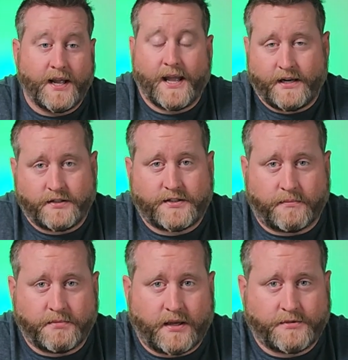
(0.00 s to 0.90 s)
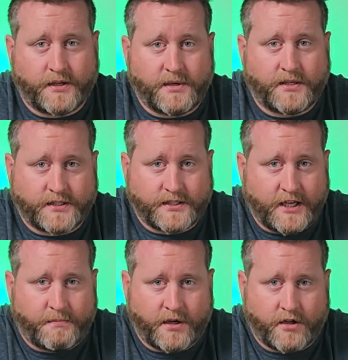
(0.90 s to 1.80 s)
And sometimes I'm going to
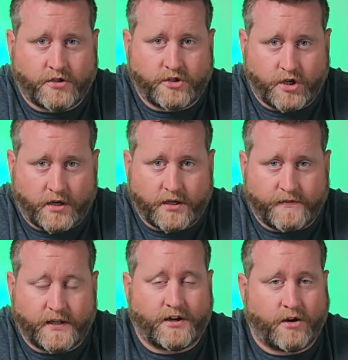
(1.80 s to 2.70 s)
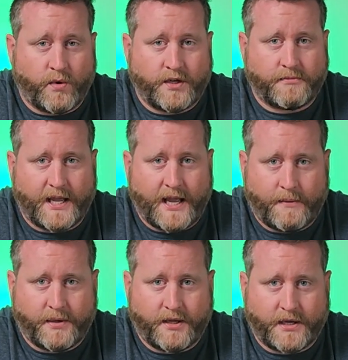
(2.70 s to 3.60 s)
skip a good chunk of it. They're going to be
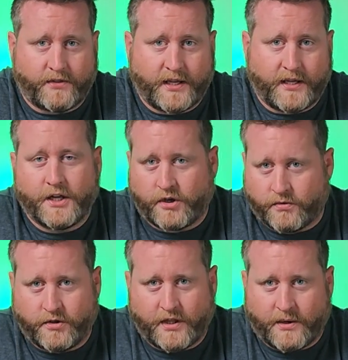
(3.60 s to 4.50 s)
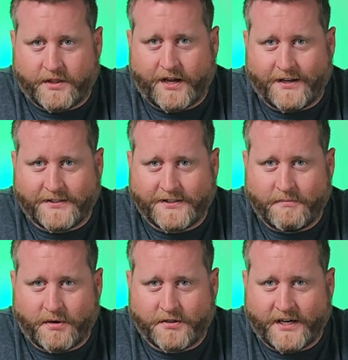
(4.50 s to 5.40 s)
happy about that. Don't do that with the high C
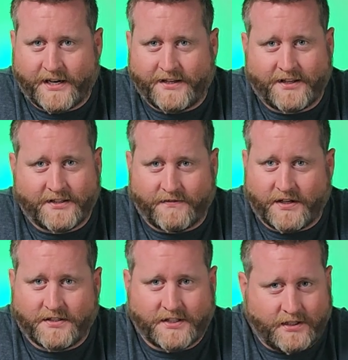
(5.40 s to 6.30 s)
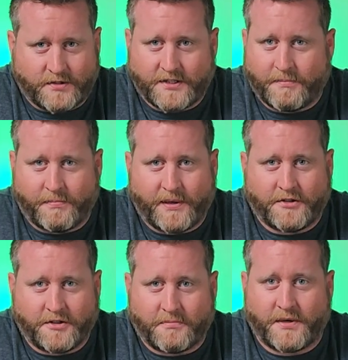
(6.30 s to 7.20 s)
personality, because if they see you skip a page
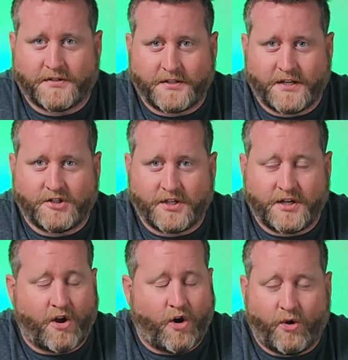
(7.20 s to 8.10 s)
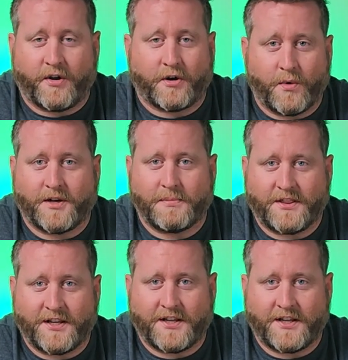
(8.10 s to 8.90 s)
in your presentation, all they're going to be thinking